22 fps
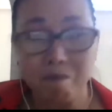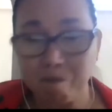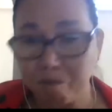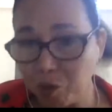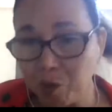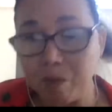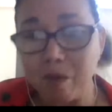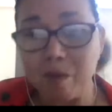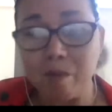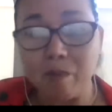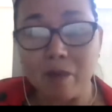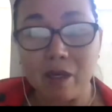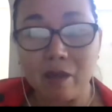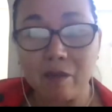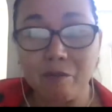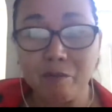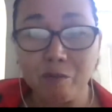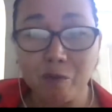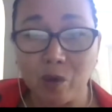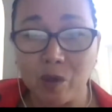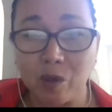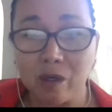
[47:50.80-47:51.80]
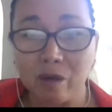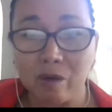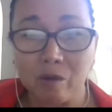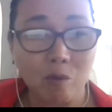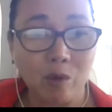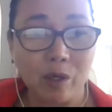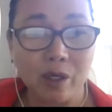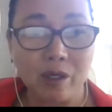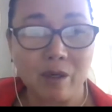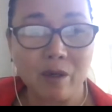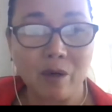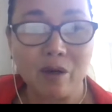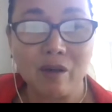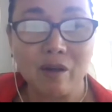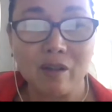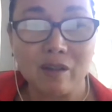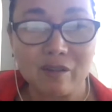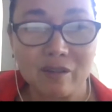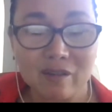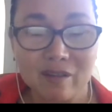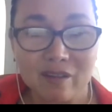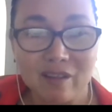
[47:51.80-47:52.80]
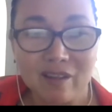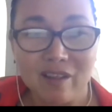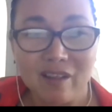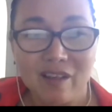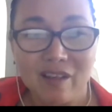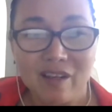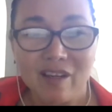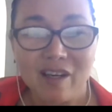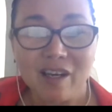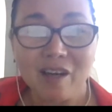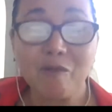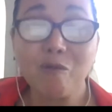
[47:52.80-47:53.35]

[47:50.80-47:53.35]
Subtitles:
to be made for one and all. And